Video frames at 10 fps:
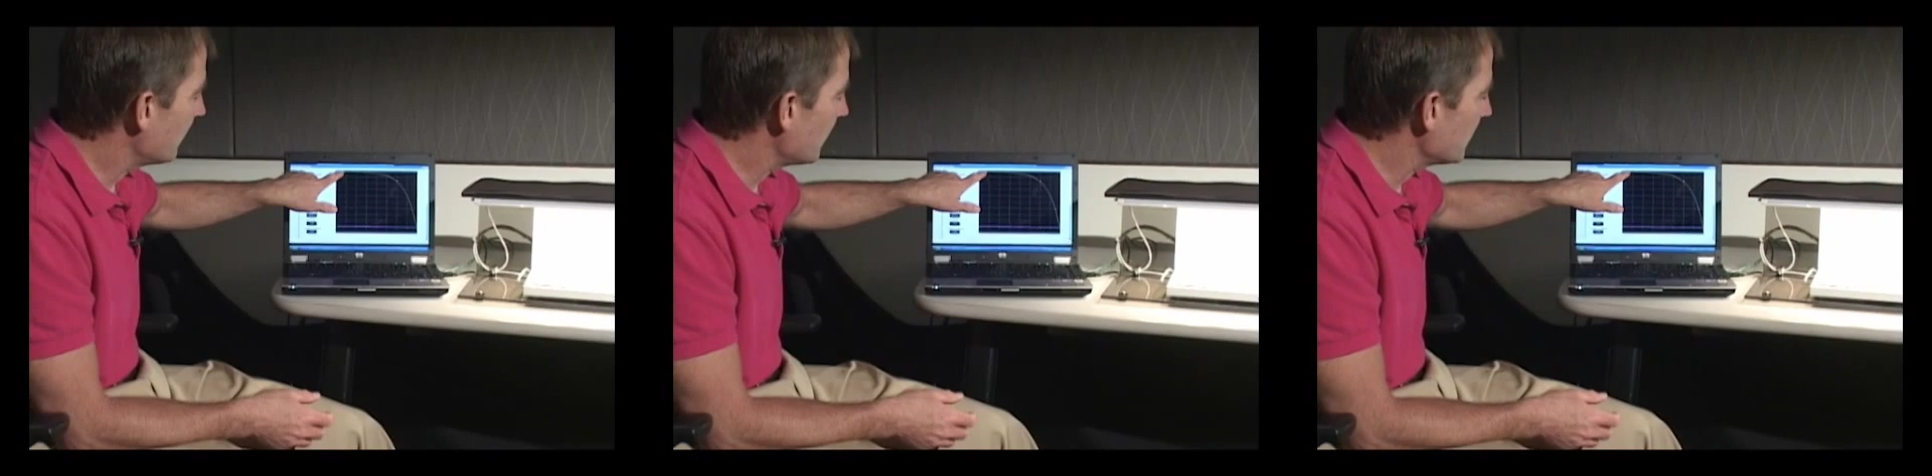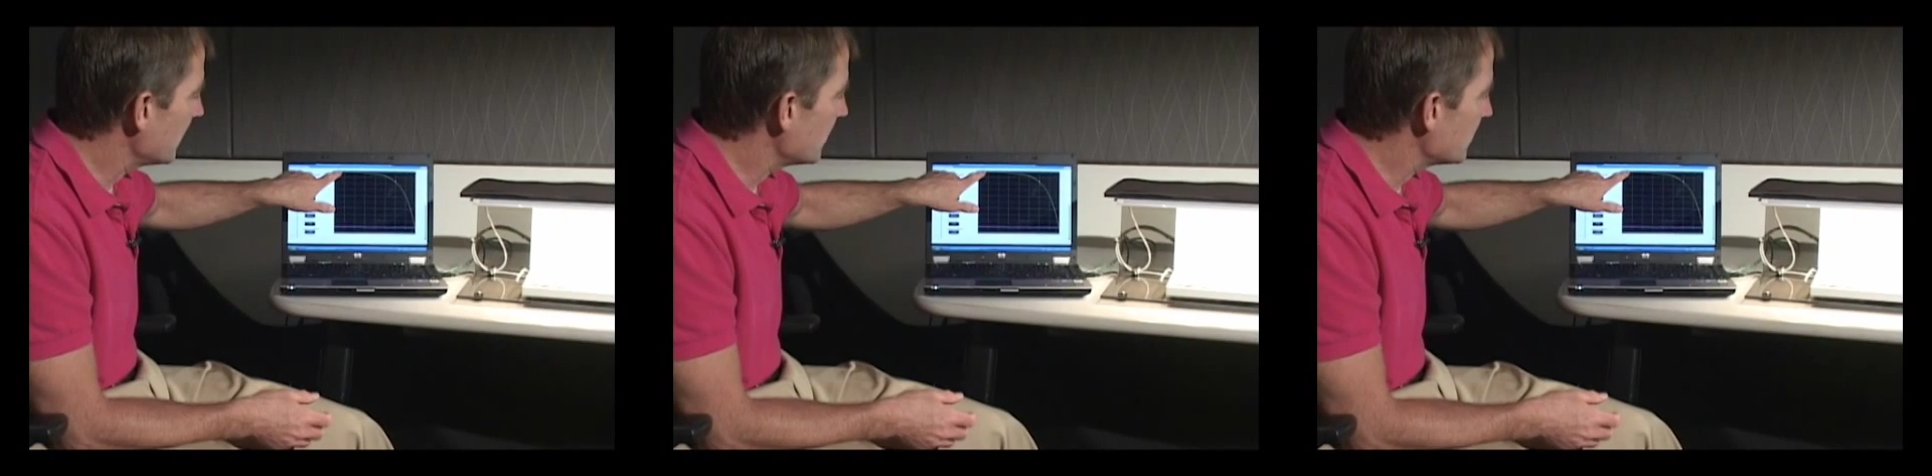
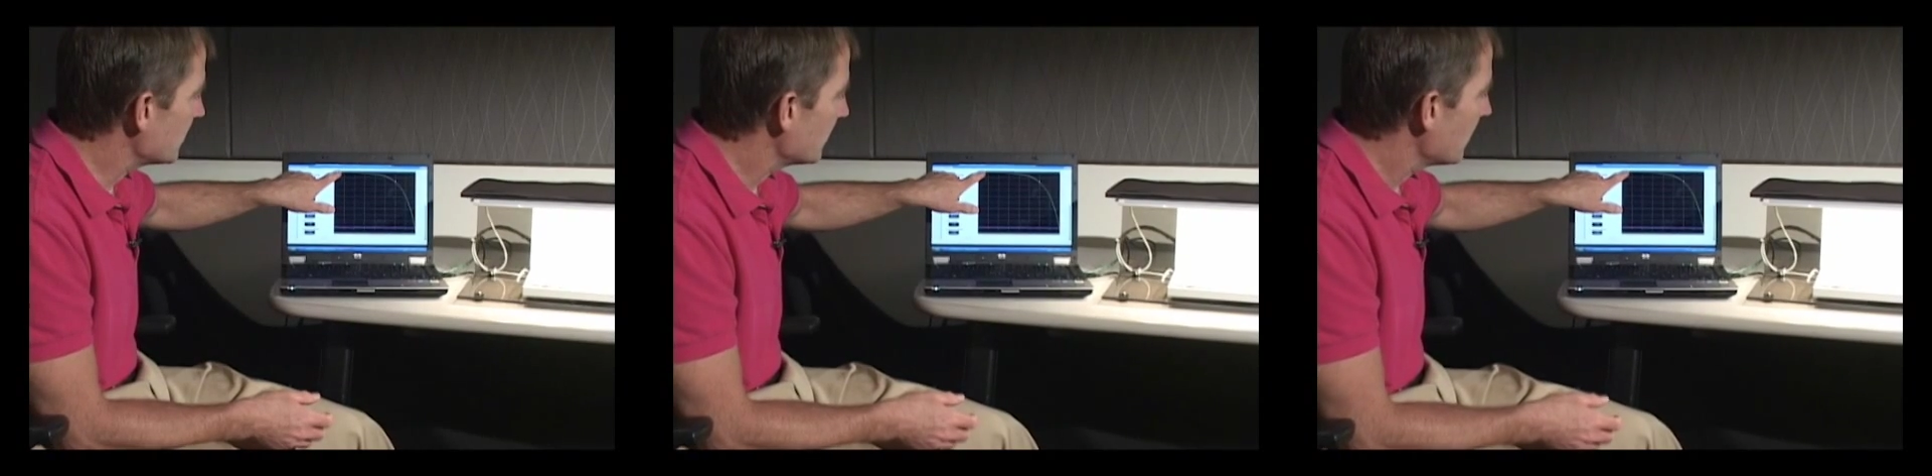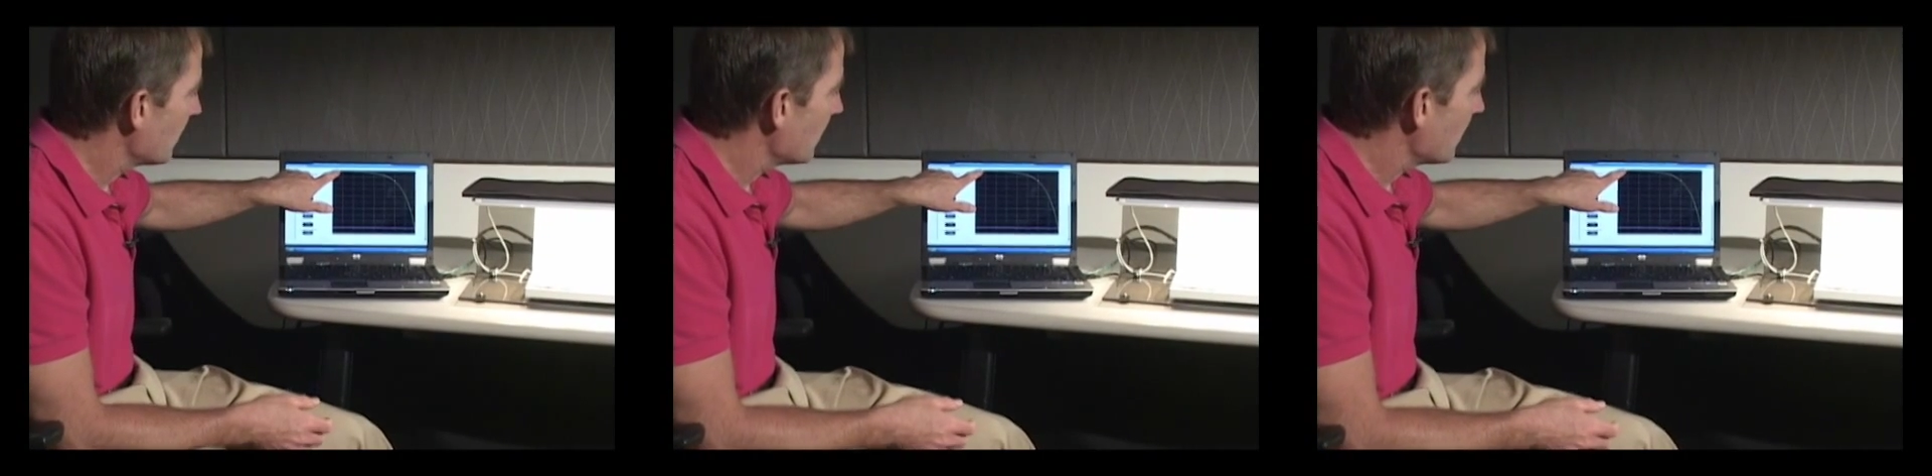voltage
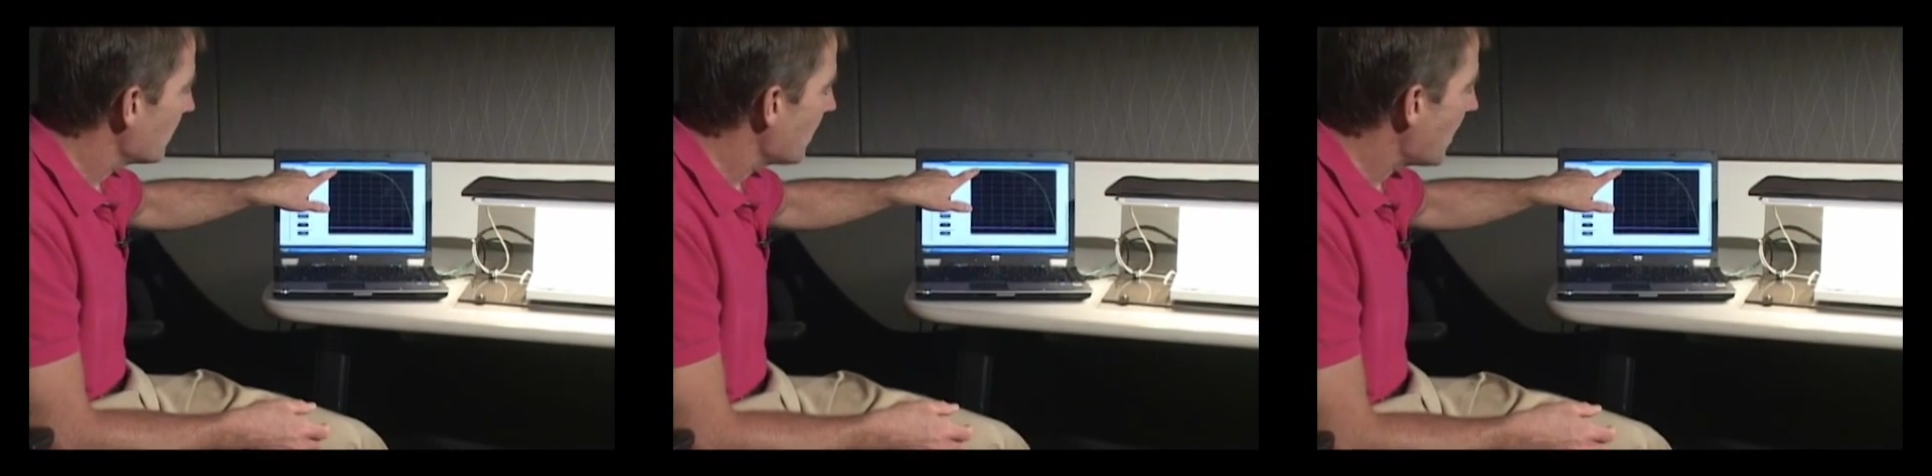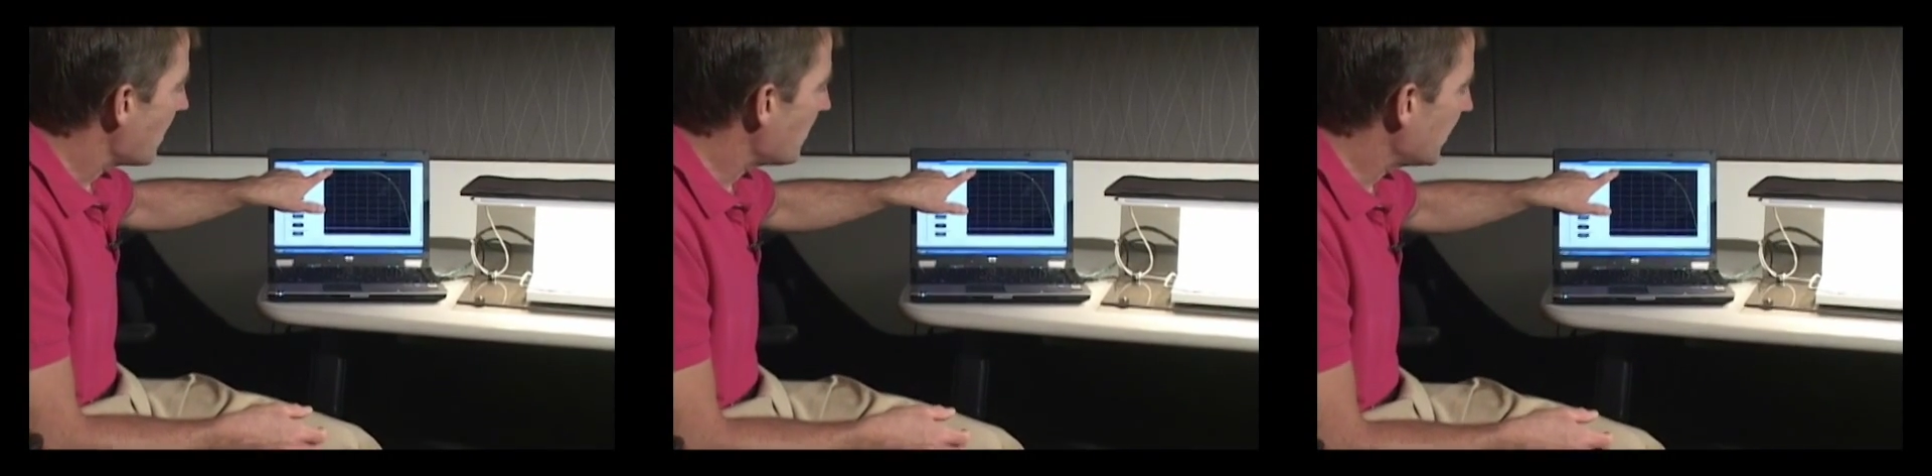
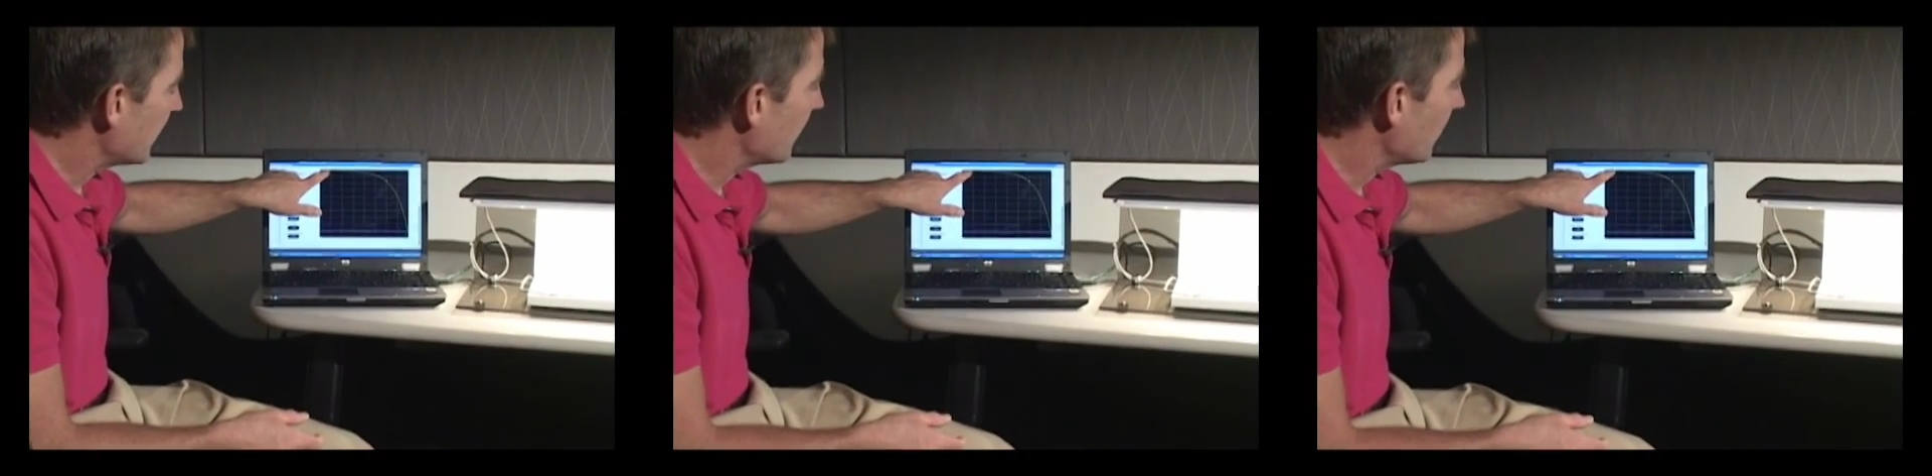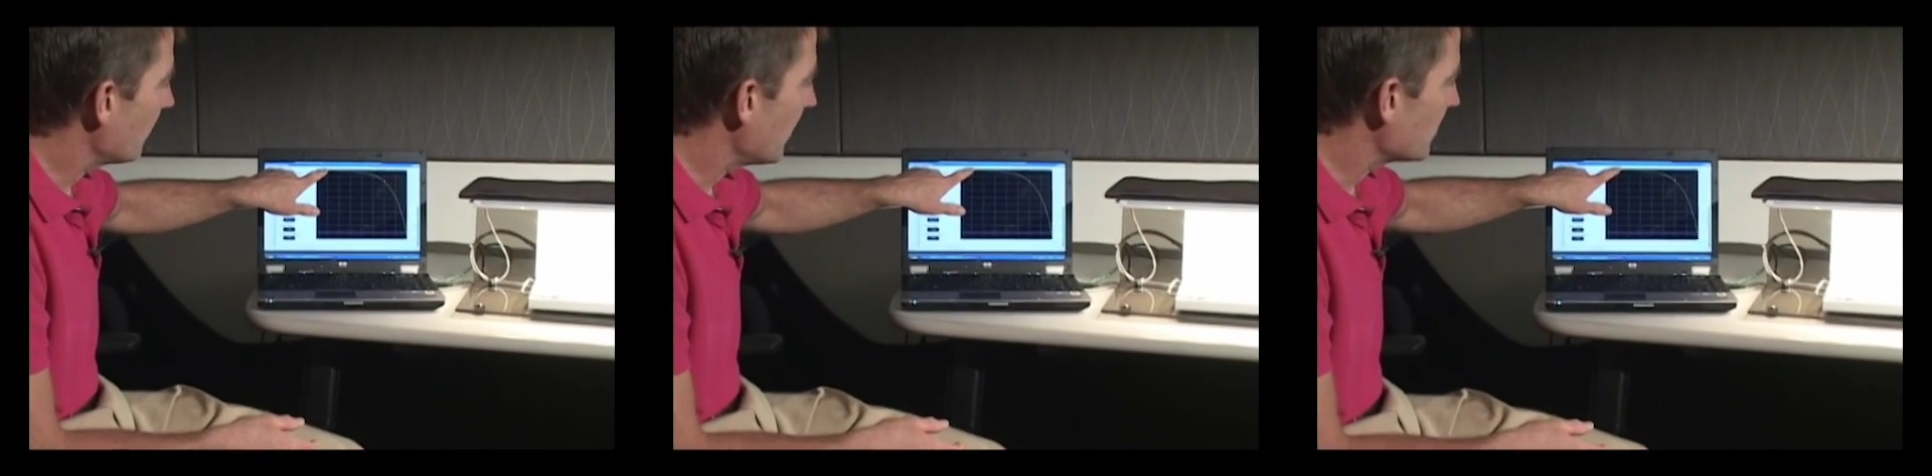and make a
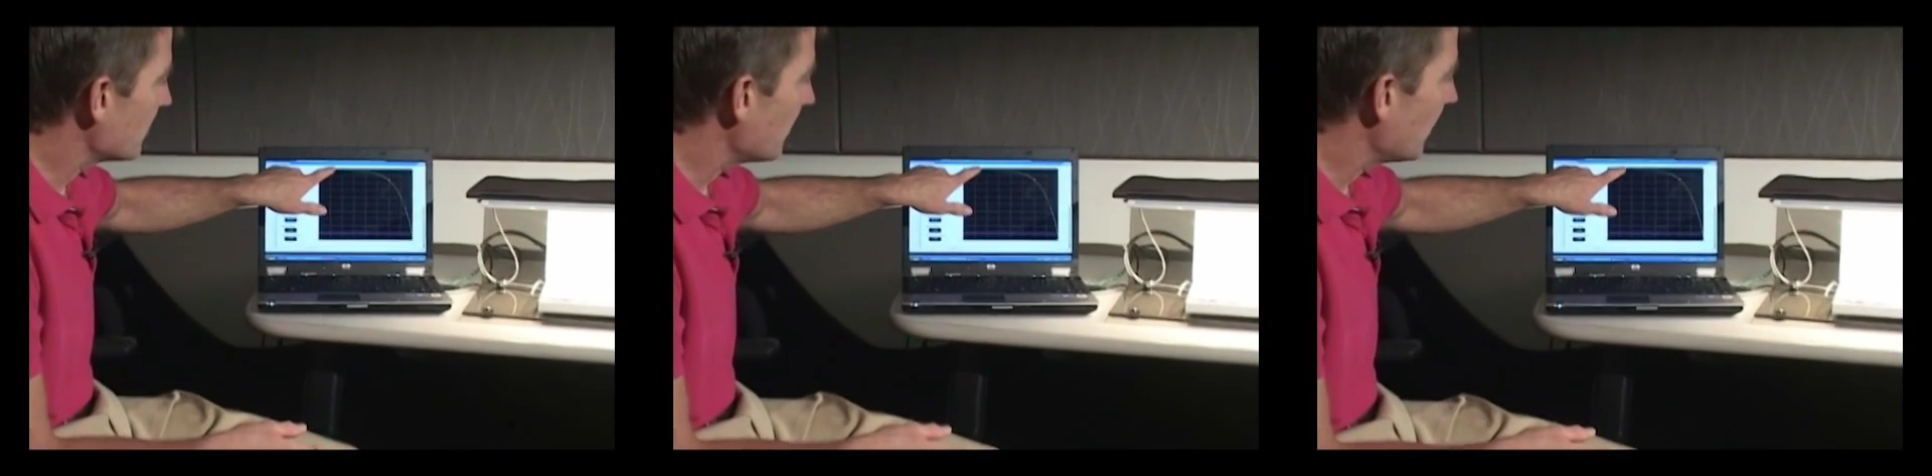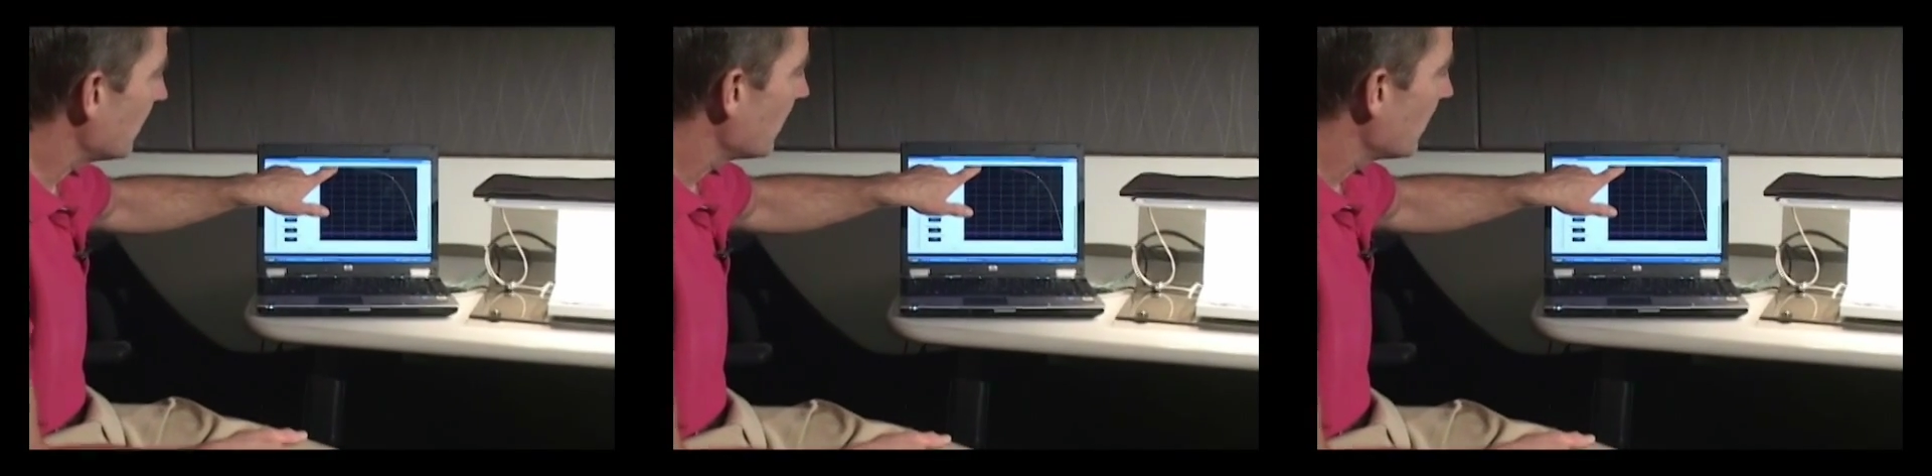current measurement.